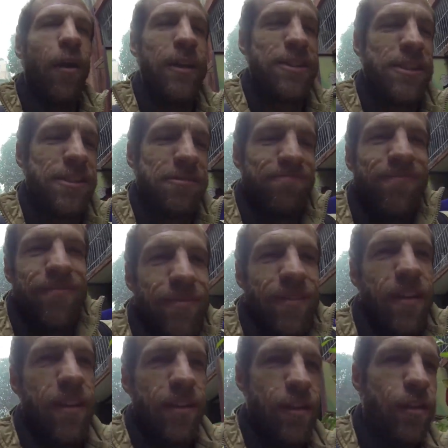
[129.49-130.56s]
It just
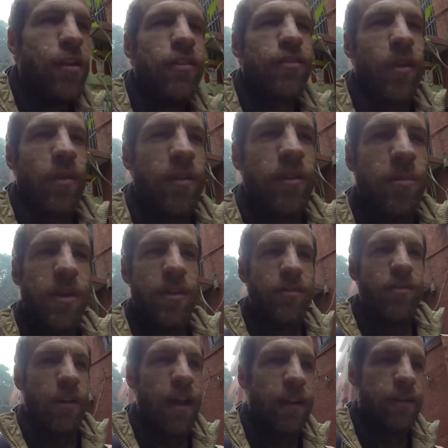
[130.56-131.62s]
you just always can be
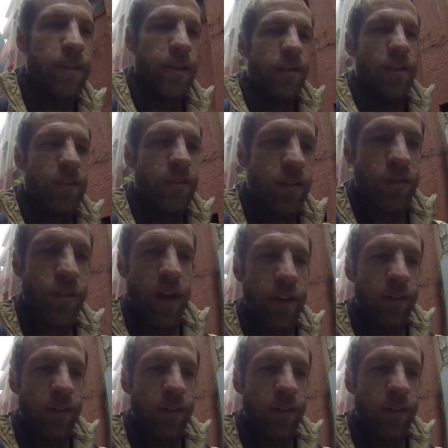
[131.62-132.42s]
distracted or distract